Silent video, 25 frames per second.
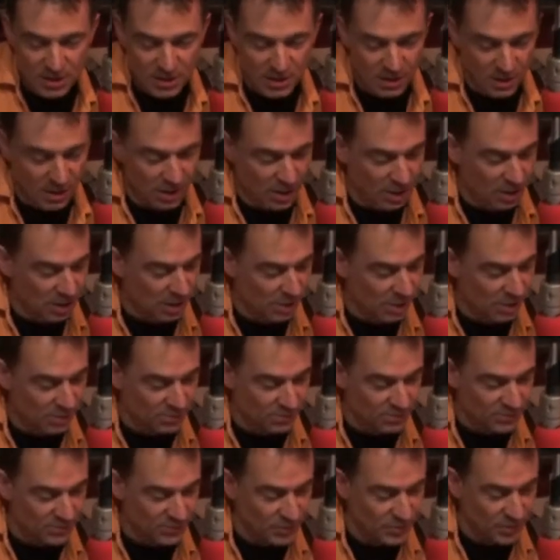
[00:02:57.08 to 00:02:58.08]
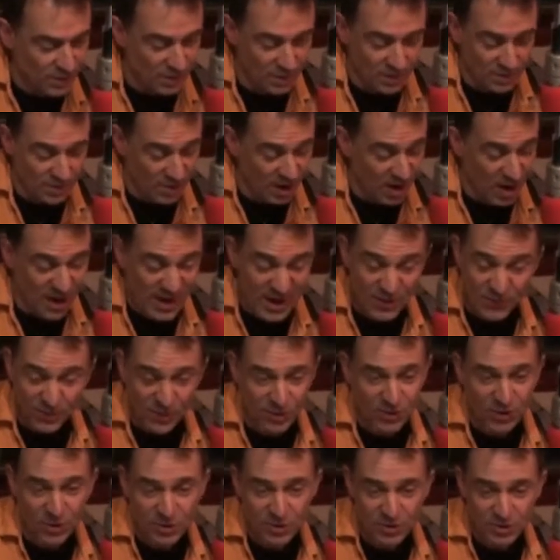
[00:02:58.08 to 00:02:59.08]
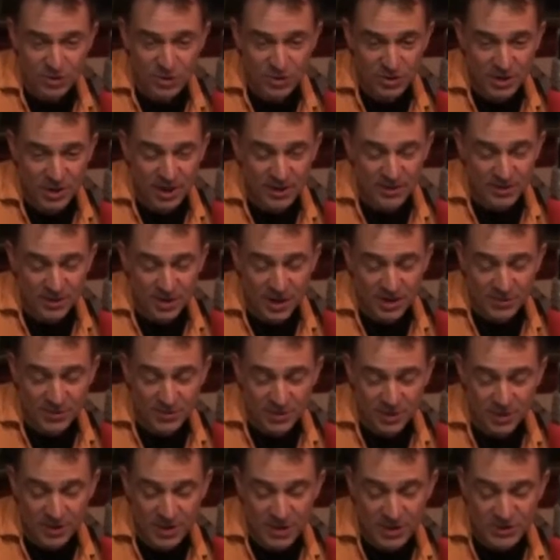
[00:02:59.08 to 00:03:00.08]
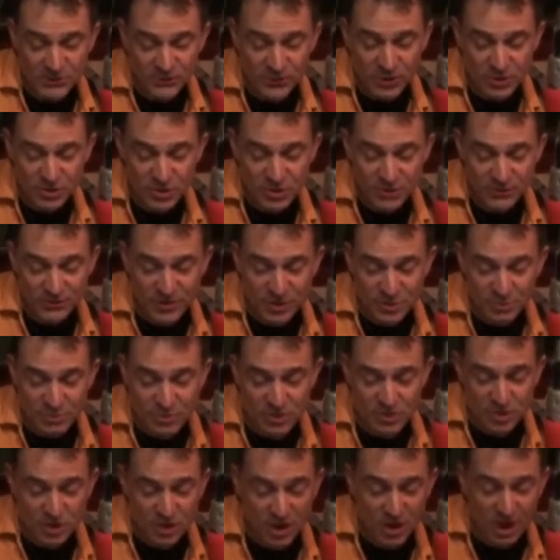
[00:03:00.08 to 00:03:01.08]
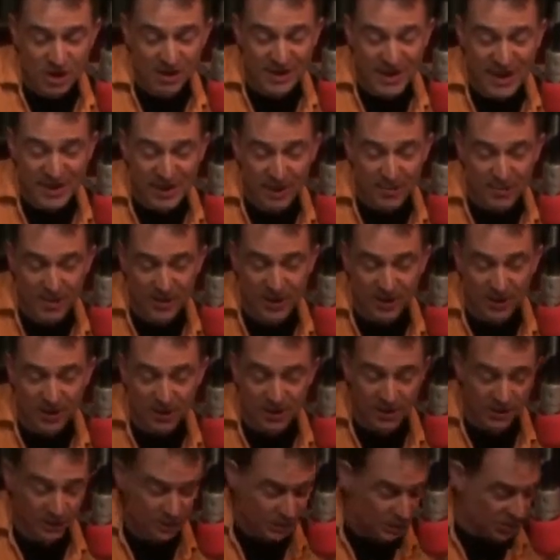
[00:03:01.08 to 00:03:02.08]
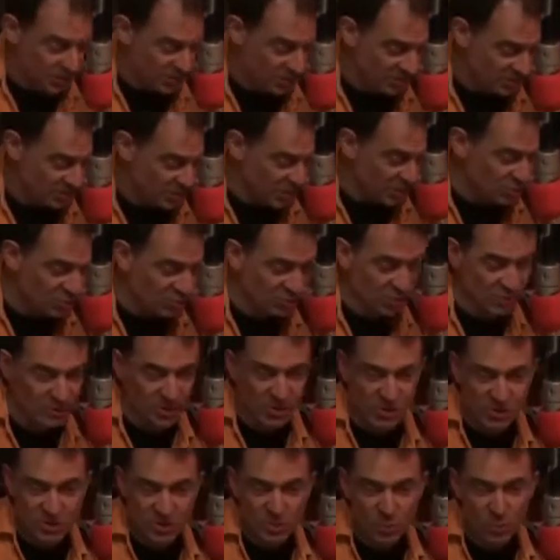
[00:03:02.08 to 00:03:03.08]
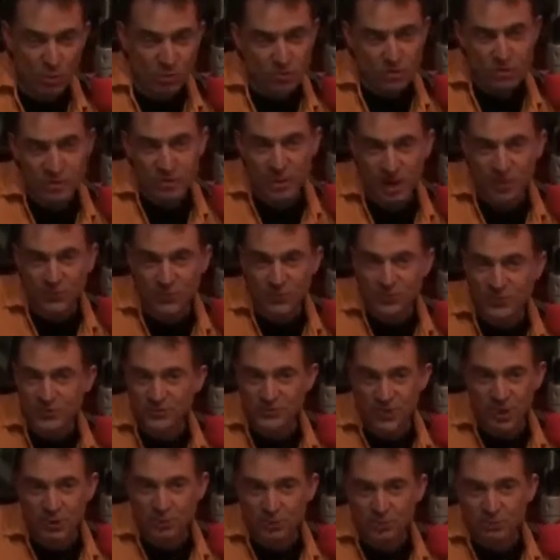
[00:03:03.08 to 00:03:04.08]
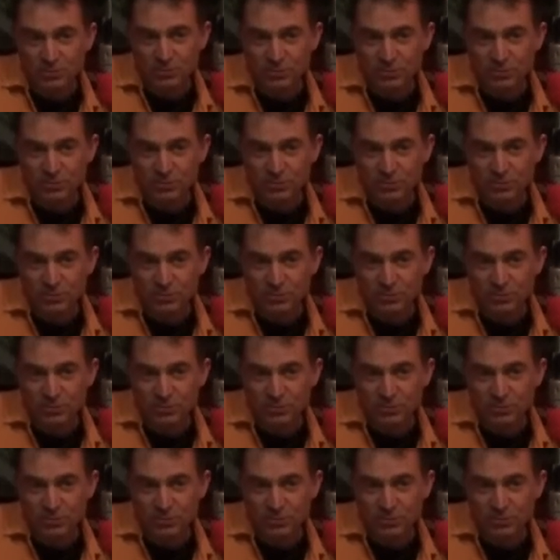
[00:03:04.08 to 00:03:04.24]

um, that I ever heard. And, and uh, his version of this was entirely a cappella. It's interesting because he wasn't known for his vocal